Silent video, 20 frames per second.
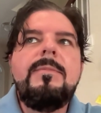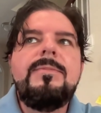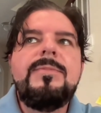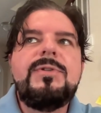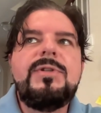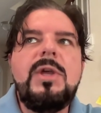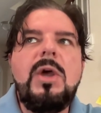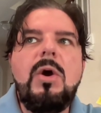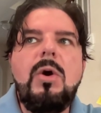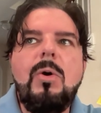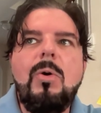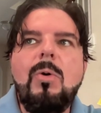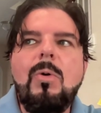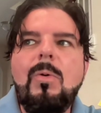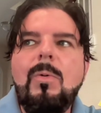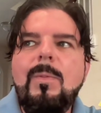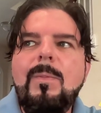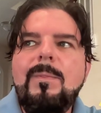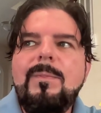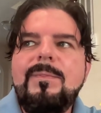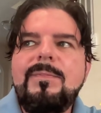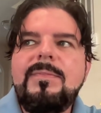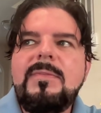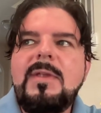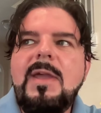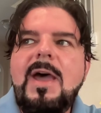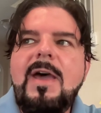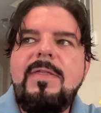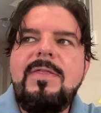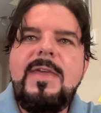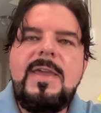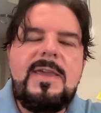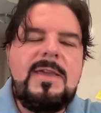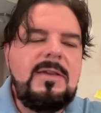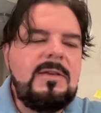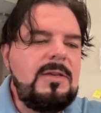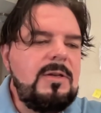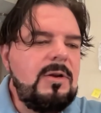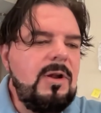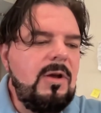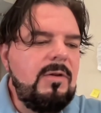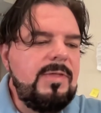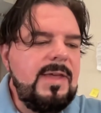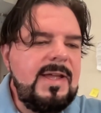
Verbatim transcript: So I think, you know,